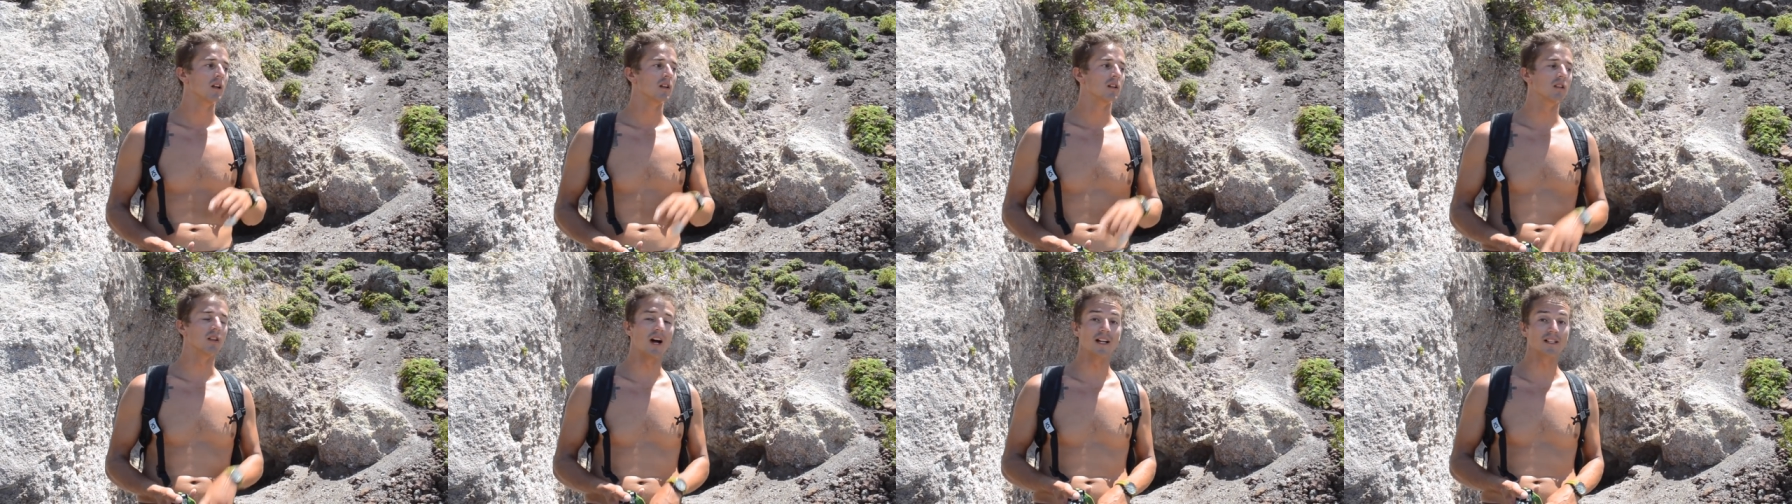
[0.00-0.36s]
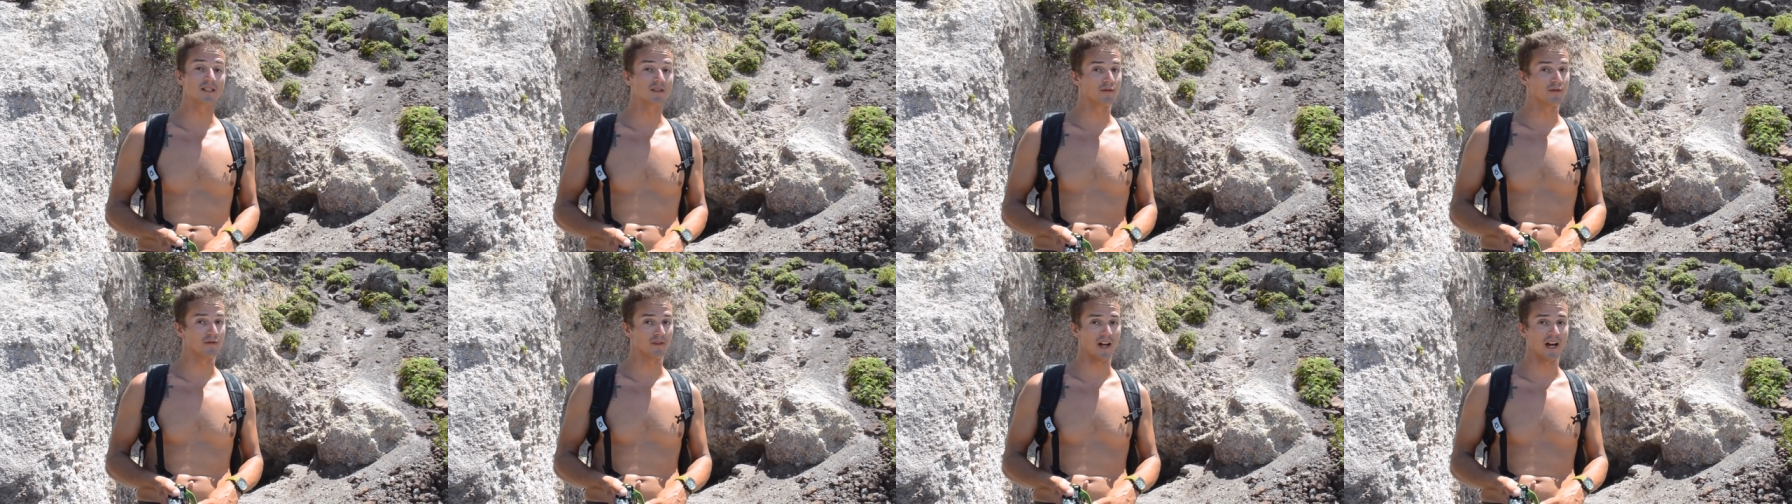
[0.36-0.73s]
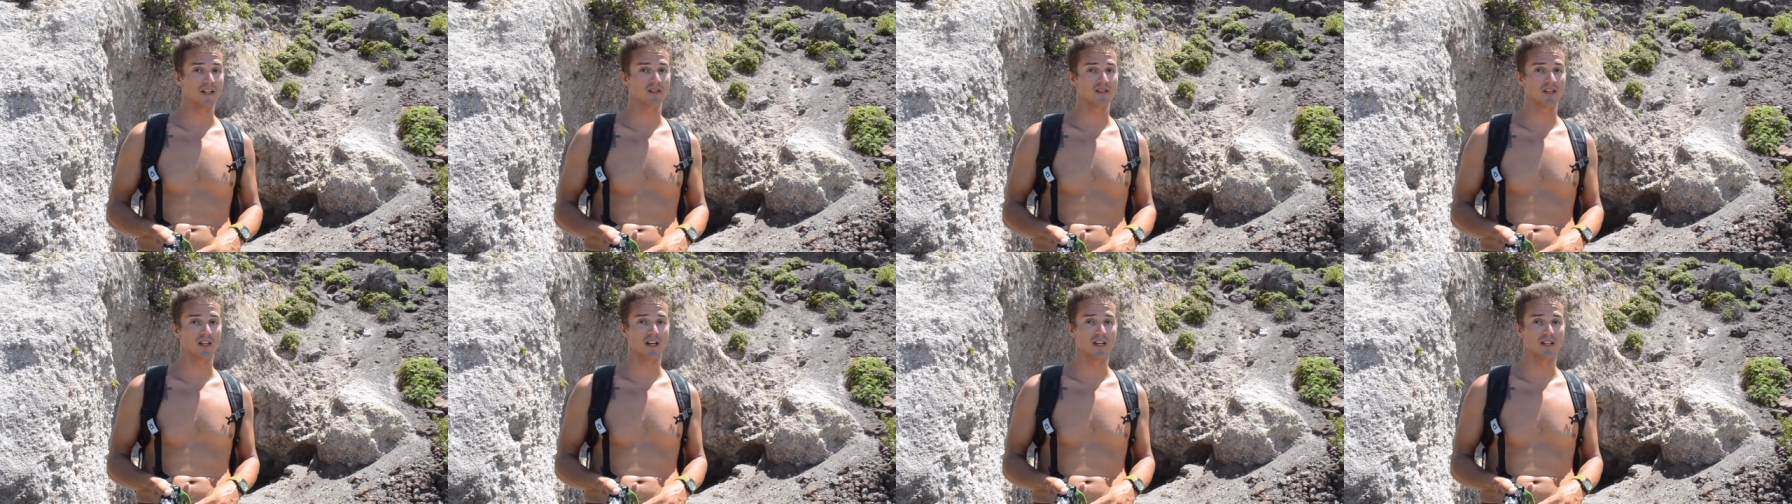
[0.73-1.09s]
lots of
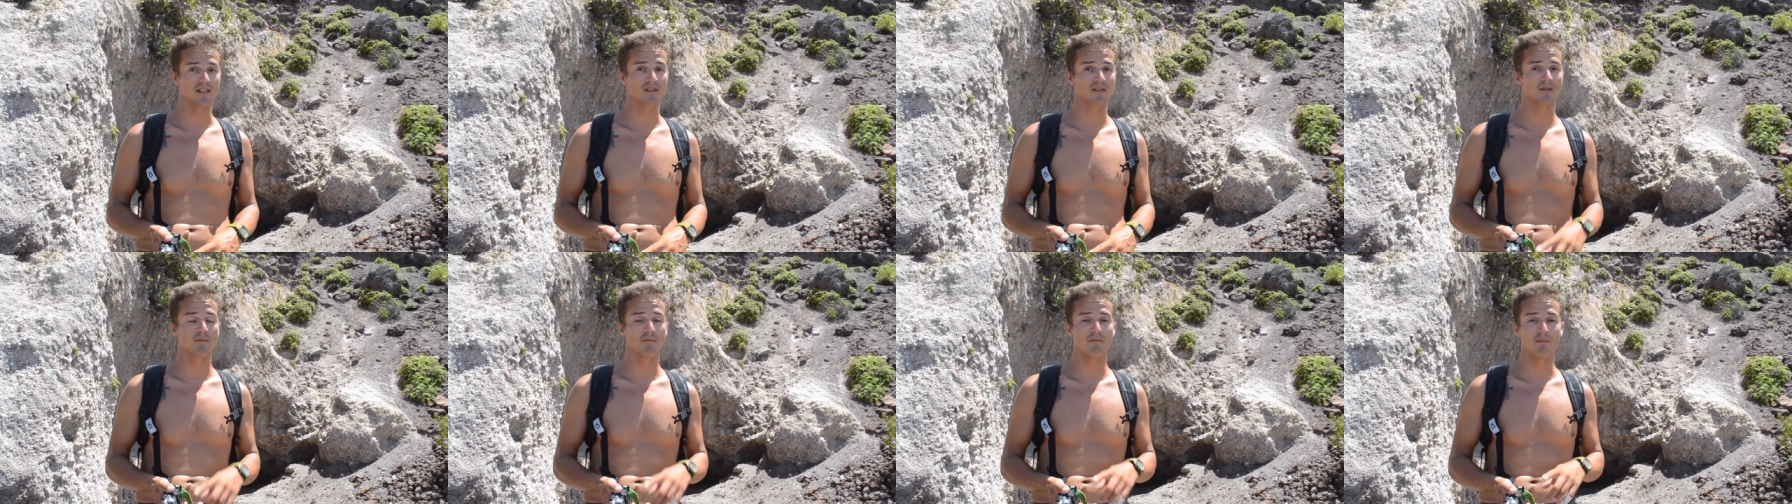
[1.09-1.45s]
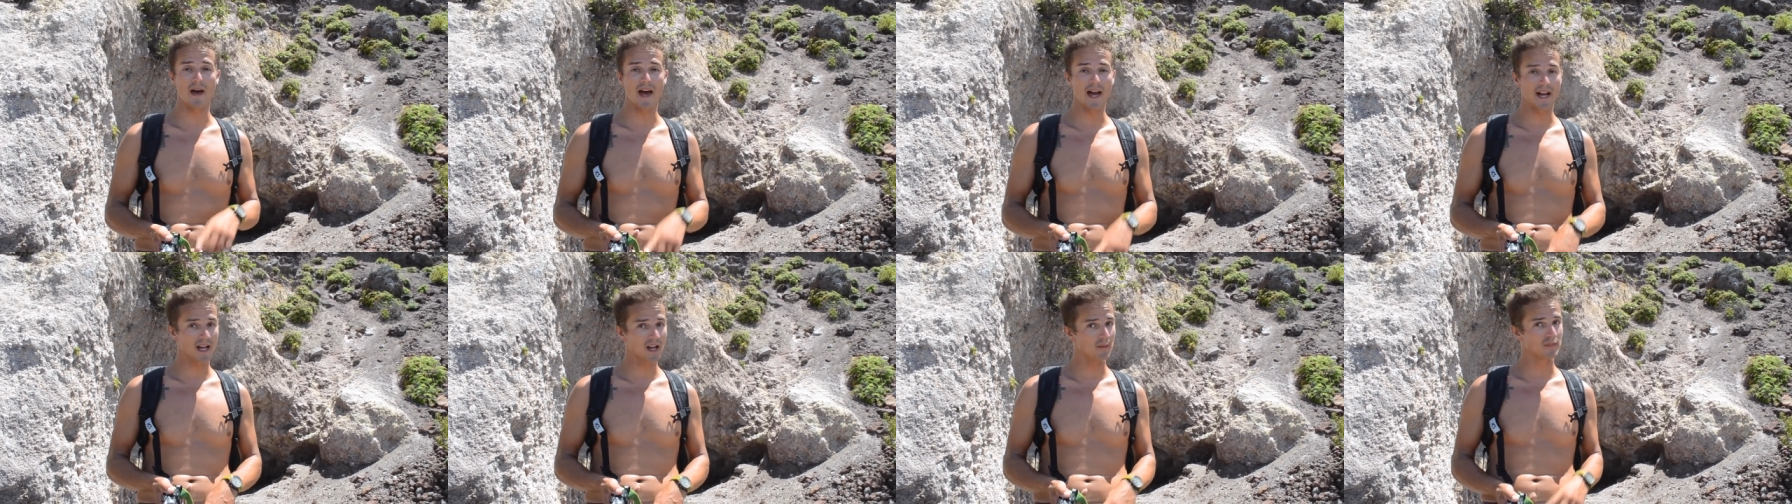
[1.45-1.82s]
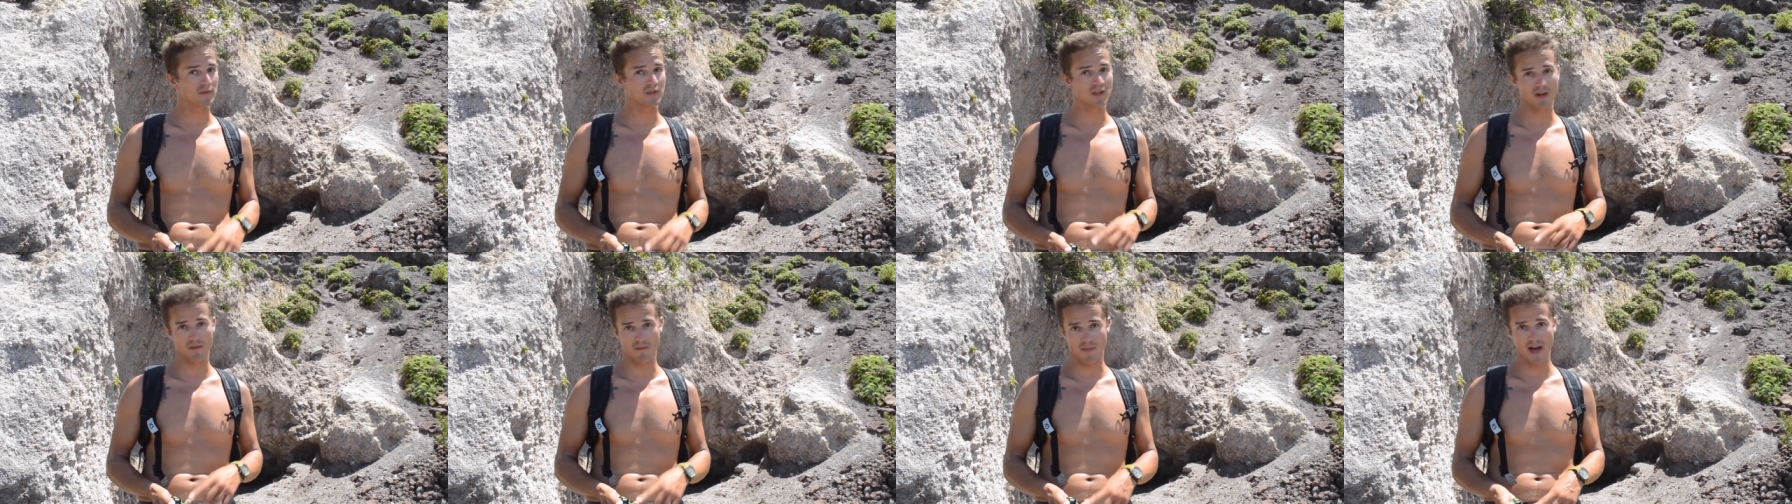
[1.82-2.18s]
flashlights, backup
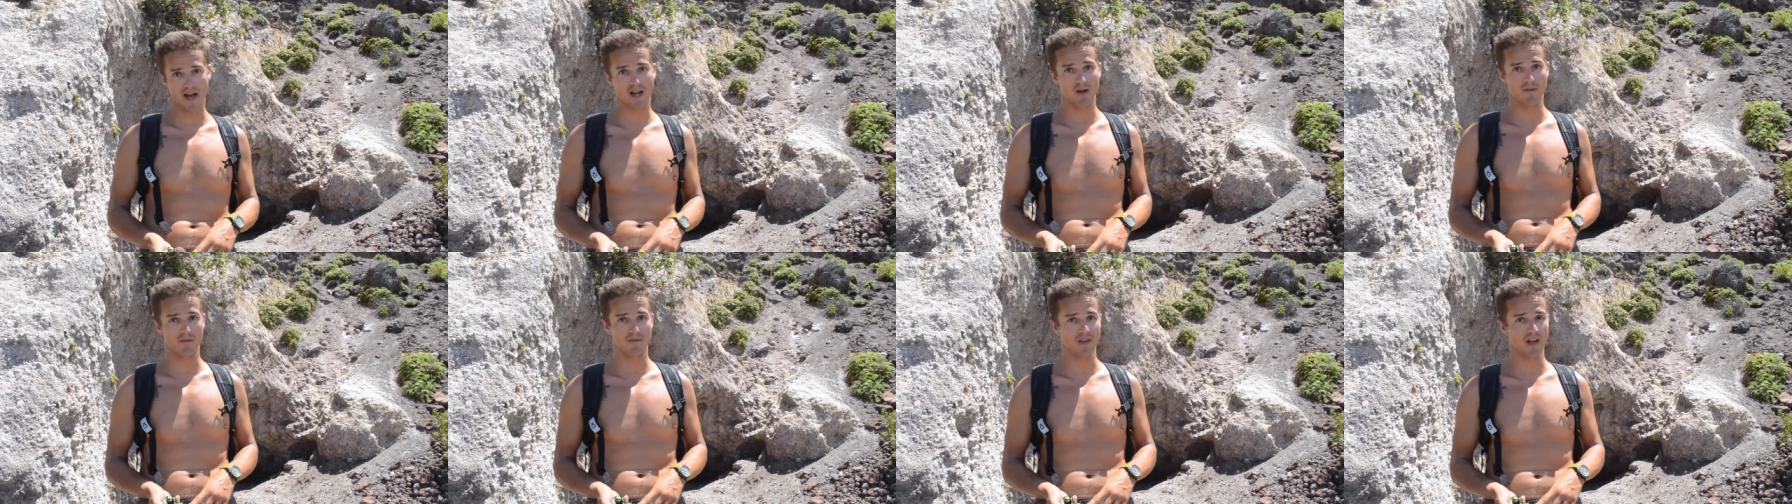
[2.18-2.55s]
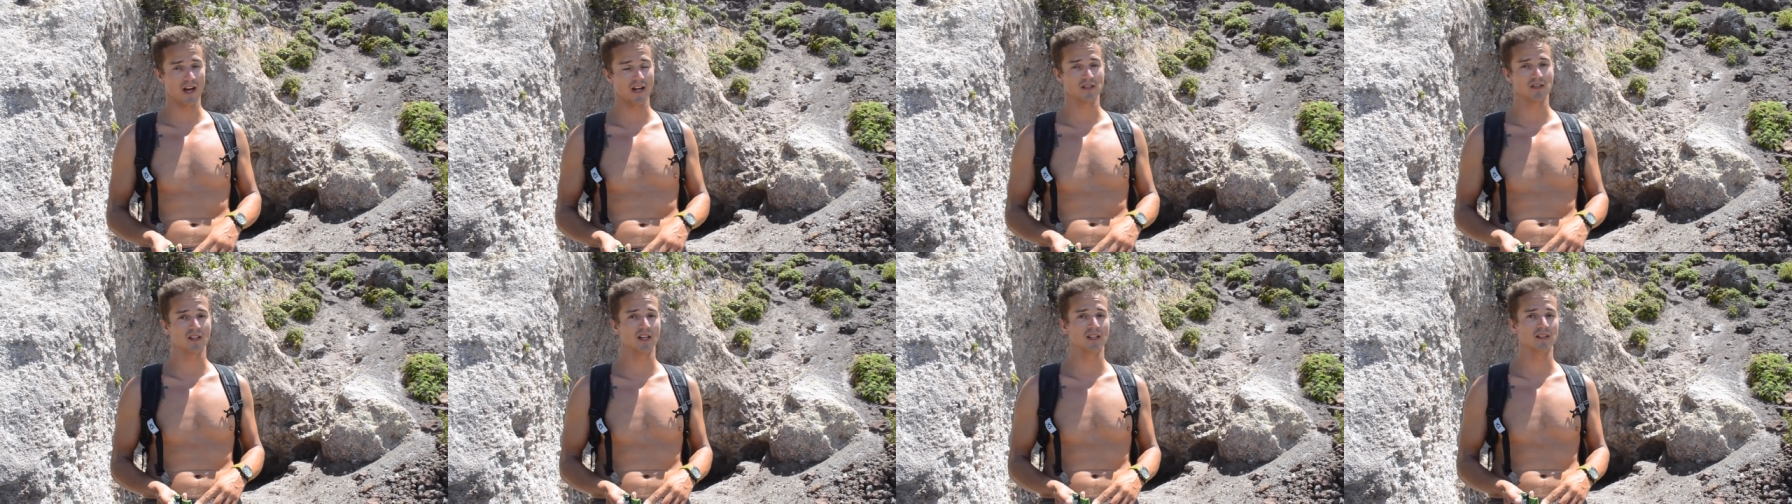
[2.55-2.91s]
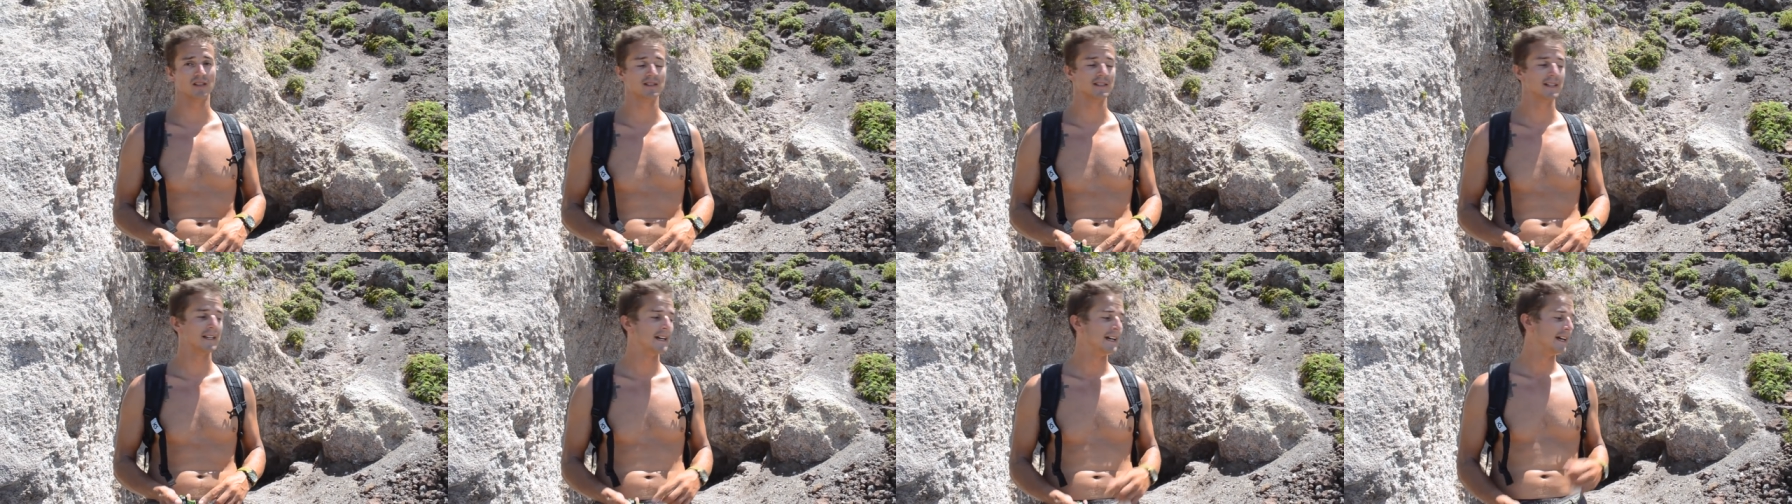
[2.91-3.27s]
to your backup
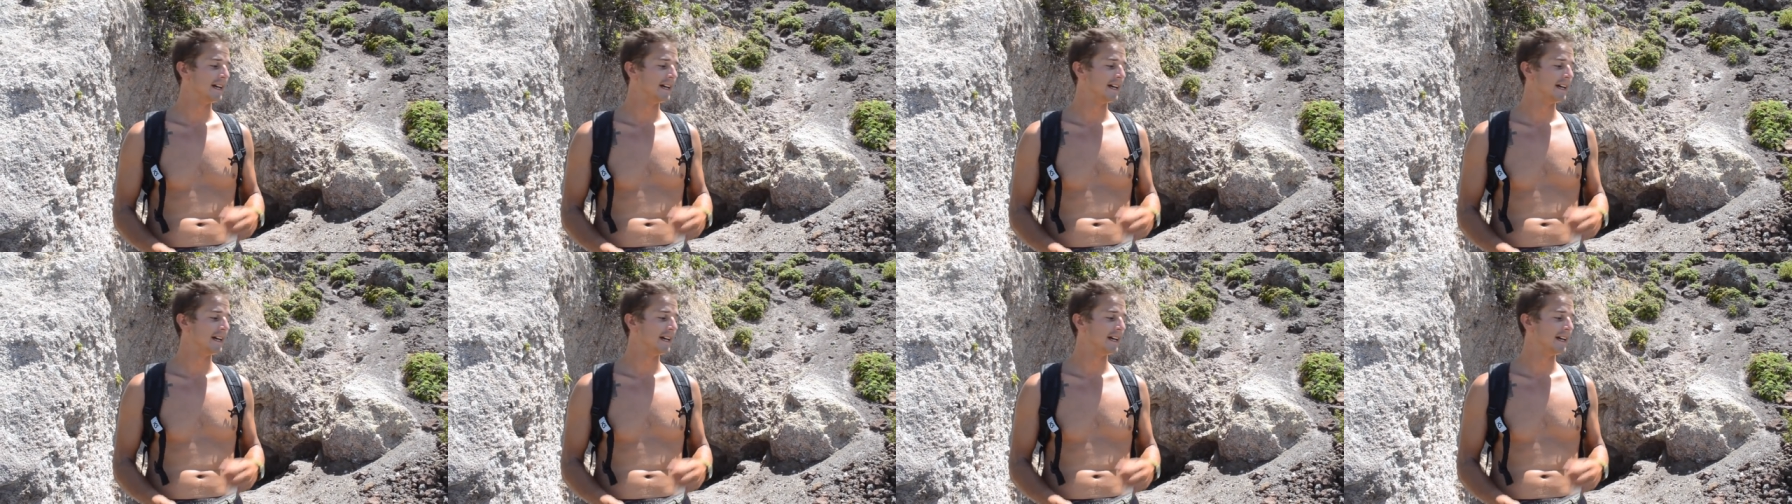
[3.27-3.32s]
flashlights,